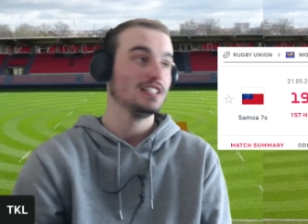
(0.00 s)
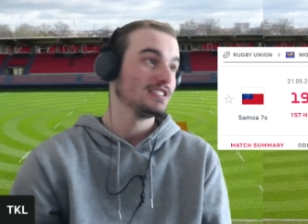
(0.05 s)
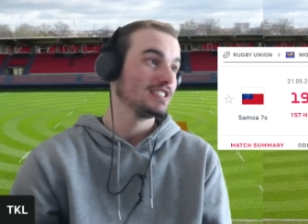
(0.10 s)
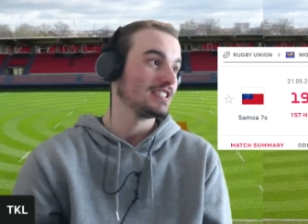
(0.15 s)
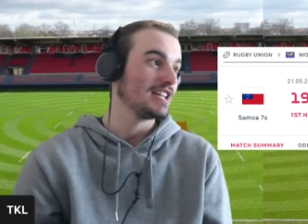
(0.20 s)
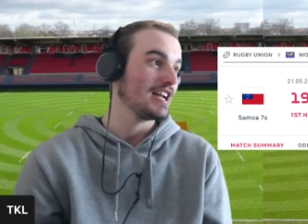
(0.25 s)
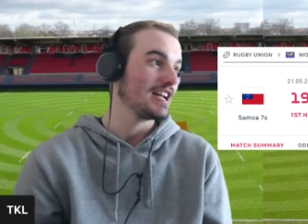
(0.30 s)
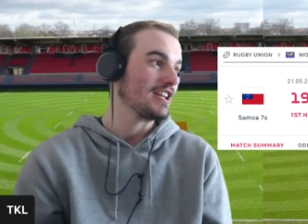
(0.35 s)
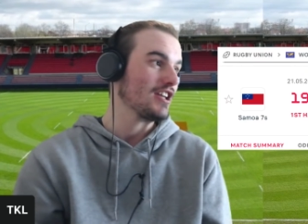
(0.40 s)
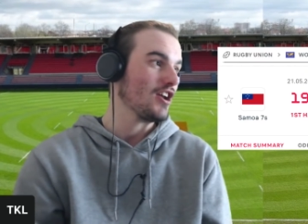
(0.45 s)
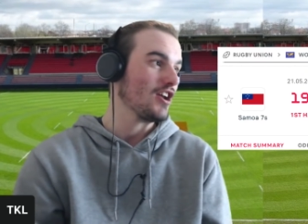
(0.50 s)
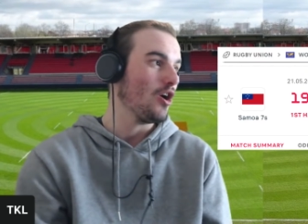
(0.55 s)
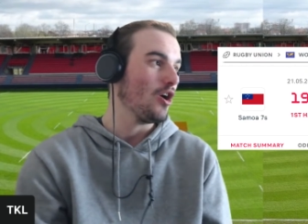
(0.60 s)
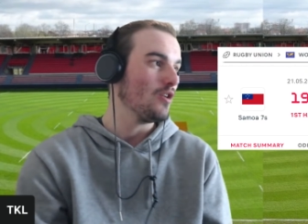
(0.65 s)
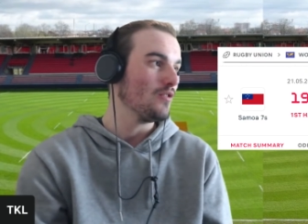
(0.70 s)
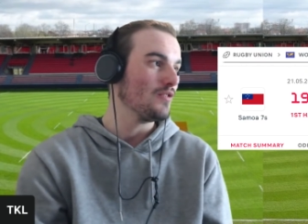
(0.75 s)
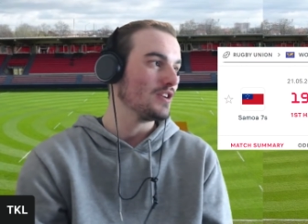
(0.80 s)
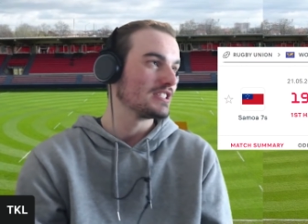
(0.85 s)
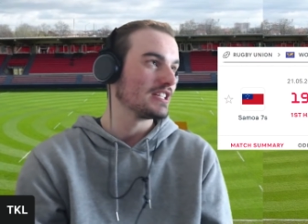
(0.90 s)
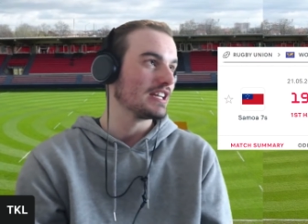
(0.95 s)
to take you
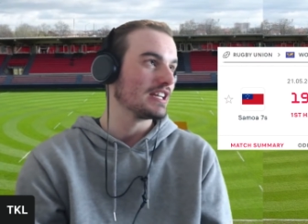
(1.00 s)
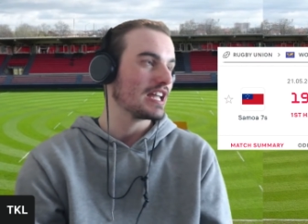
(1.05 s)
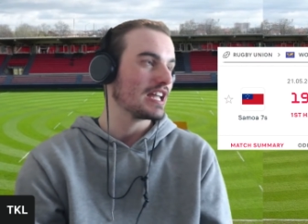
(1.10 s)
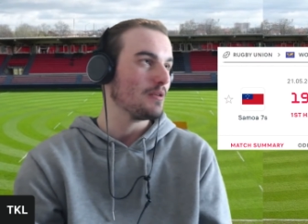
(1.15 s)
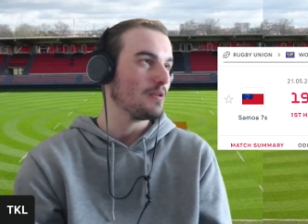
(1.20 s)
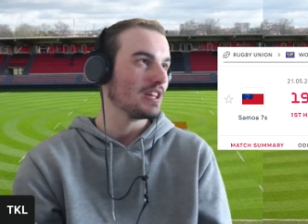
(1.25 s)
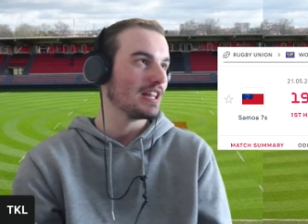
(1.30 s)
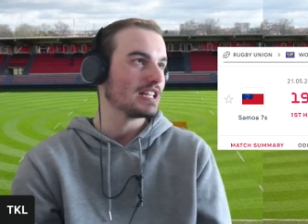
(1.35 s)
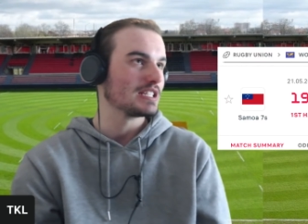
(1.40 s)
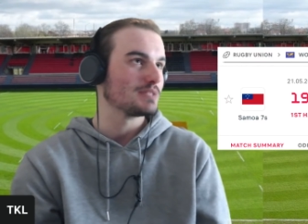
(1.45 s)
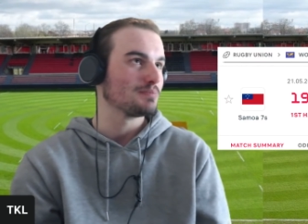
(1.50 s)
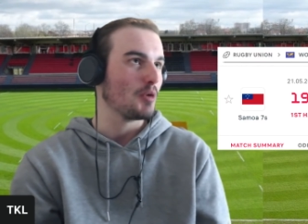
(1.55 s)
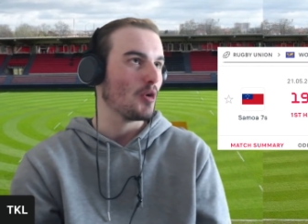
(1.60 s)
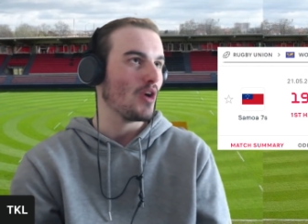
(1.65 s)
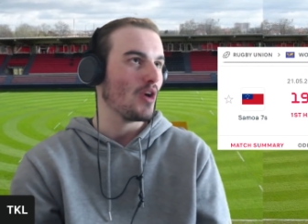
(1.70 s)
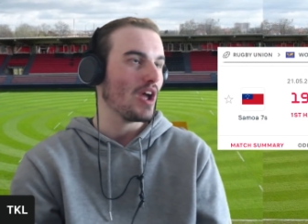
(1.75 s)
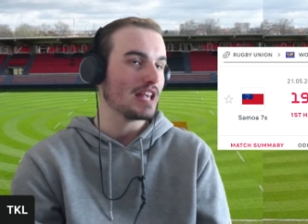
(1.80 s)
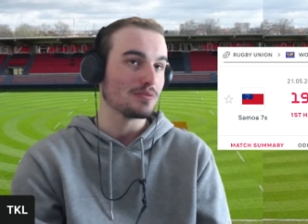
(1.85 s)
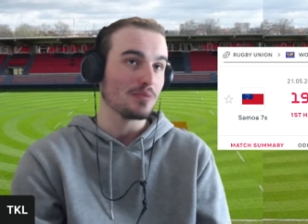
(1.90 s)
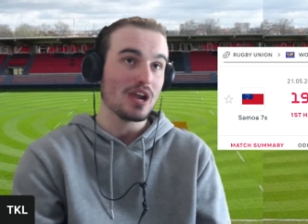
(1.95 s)
over to the Kiwi Lads
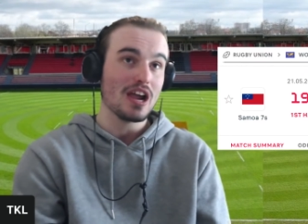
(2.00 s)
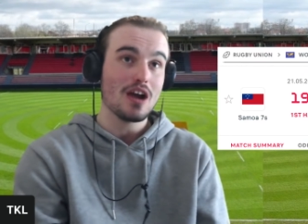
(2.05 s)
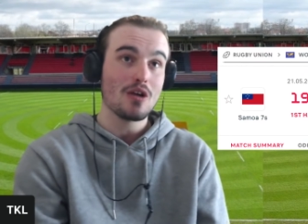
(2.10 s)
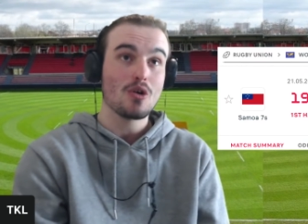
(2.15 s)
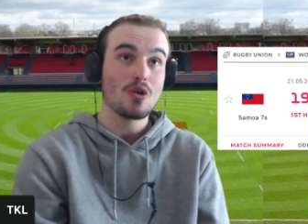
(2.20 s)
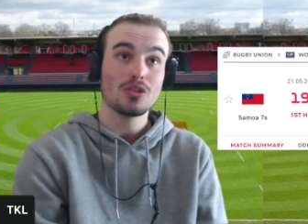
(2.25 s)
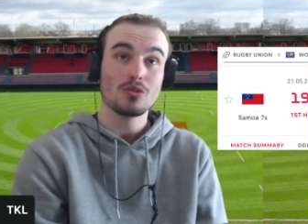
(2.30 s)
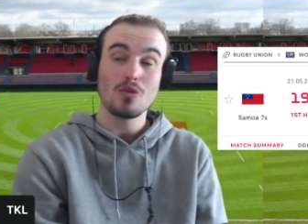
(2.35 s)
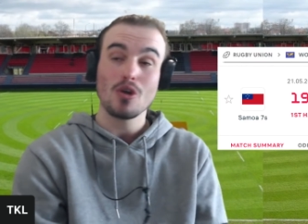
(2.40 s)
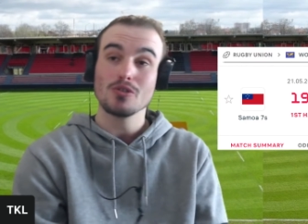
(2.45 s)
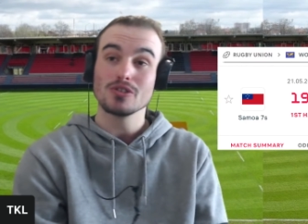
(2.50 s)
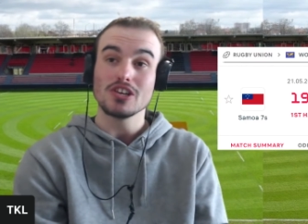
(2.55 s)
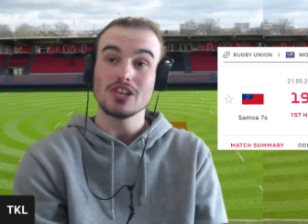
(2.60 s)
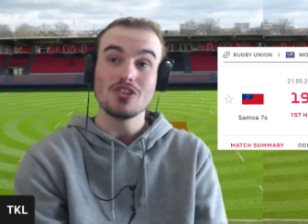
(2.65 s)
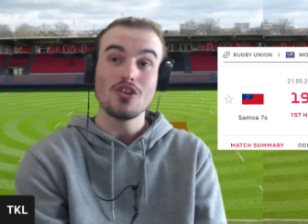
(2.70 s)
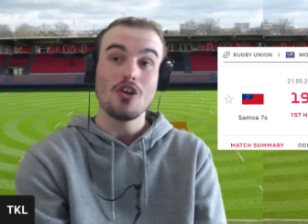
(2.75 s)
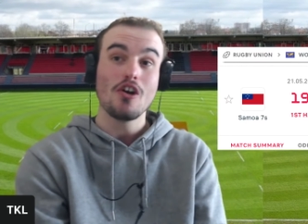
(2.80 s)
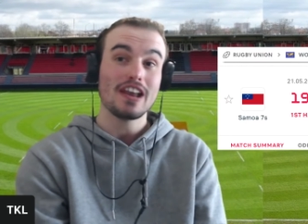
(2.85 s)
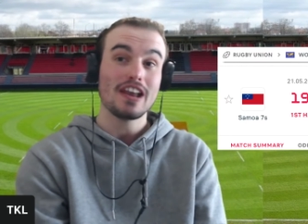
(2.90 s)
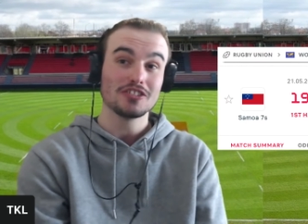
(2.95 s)
Sport, as we are on the road to
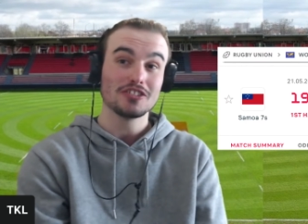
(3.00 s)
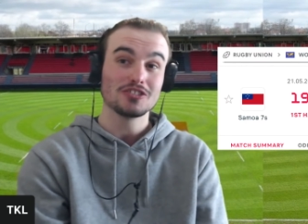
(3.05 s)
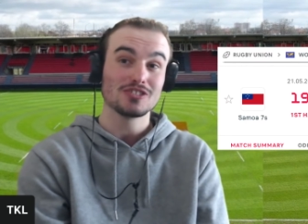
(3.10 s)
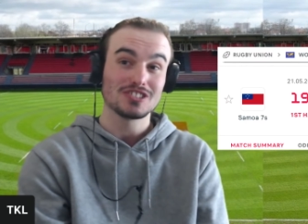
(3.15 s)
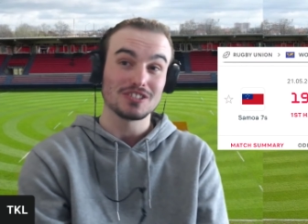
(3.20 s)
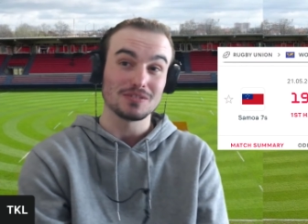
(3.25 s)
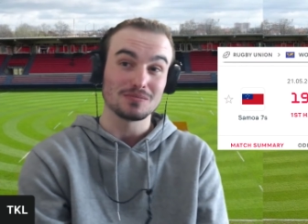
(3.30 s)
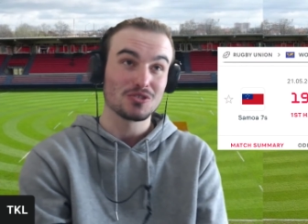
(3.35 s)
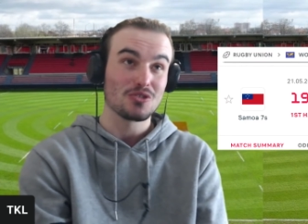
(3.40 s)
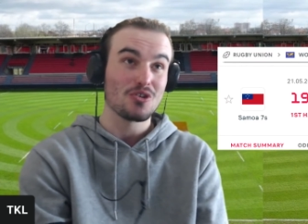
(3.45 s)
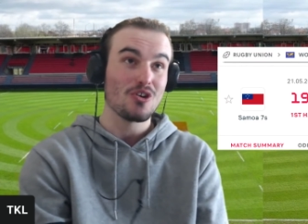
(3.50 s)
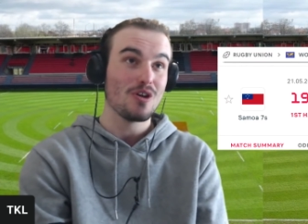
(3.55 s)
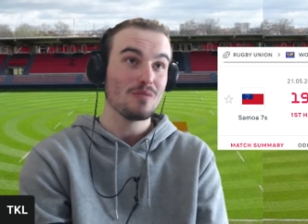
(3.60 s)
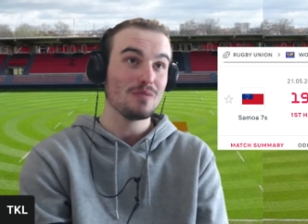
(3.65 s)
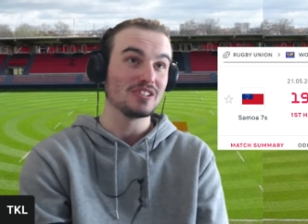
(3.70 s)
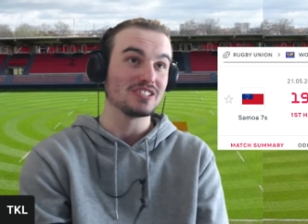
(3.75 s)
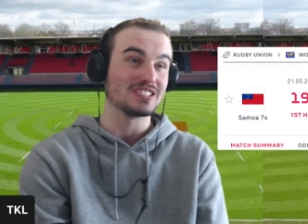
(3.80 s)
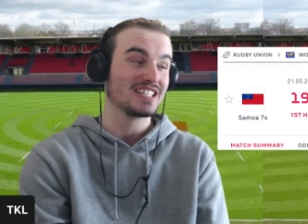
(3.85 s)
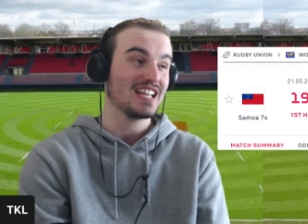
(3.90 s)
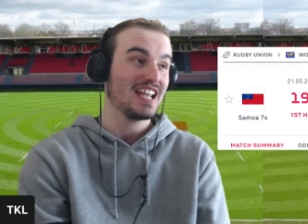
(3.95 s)
900
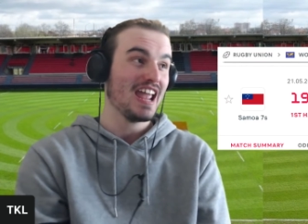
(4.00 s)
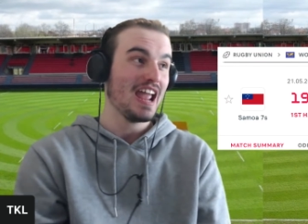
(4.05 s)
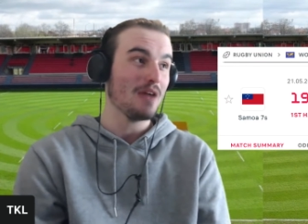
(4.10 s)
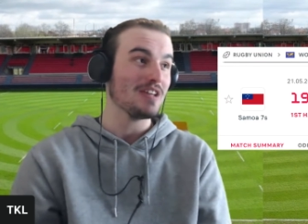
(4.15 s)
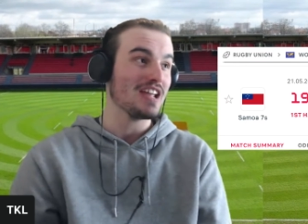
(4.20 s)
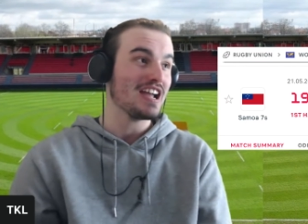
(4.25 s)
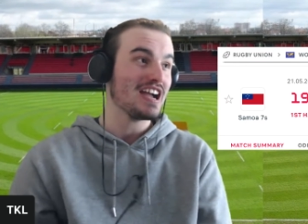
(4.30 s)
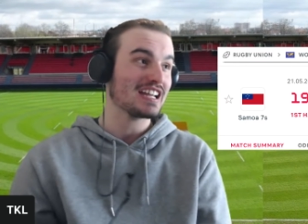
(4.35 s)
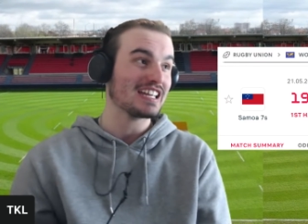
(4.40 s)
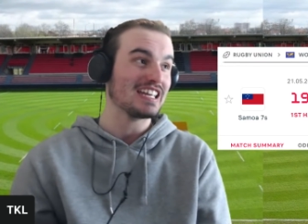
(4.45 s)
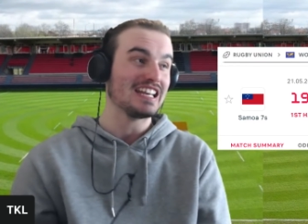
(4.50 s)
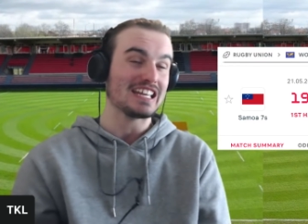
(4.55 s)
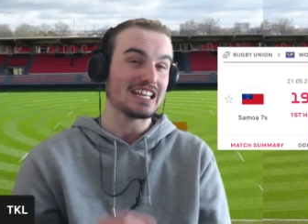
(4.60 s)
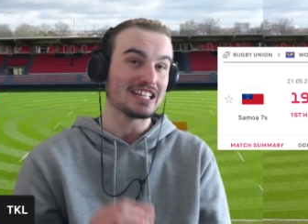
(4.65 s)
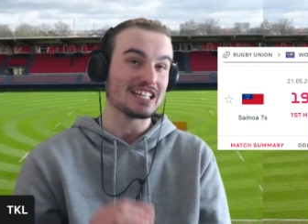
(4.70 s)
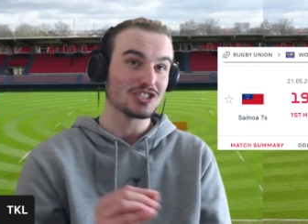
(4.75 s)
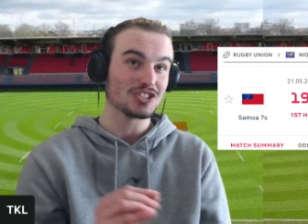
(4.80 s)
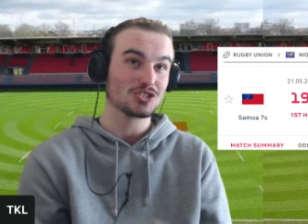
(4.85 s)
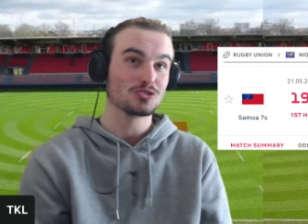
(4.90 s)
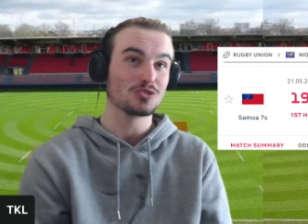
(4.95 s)
subscribers, and we are getting
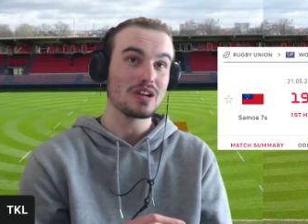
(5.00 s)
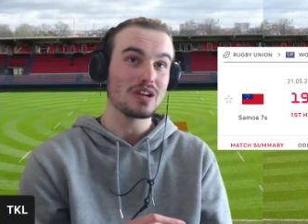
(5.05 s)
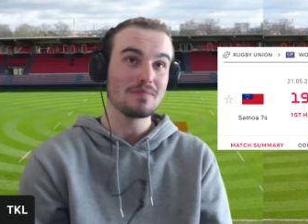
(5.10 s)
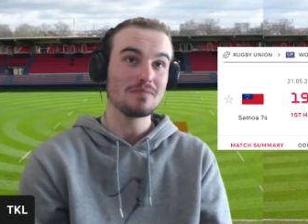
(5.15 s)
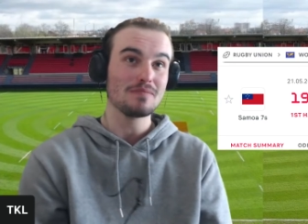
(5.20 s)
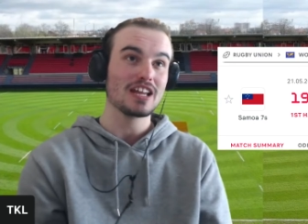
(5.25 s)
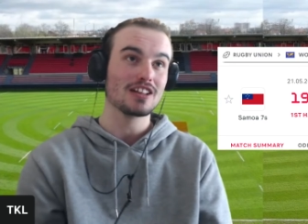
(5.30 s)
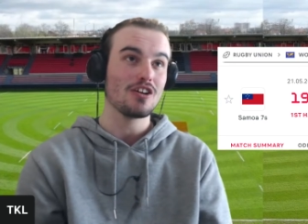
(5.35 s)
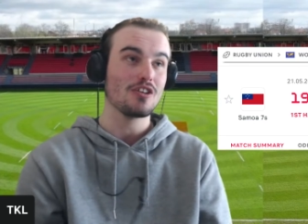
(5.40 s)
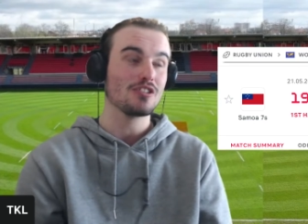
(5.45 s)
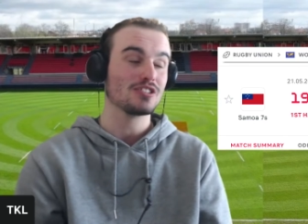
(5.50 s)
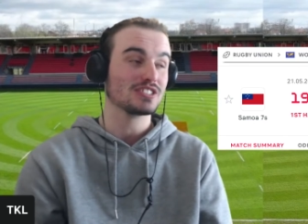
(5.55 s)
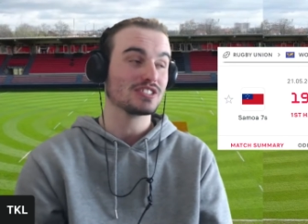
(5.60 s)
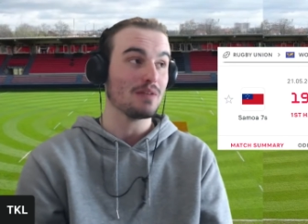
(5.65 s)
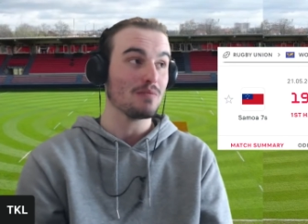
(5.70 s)
extremely close.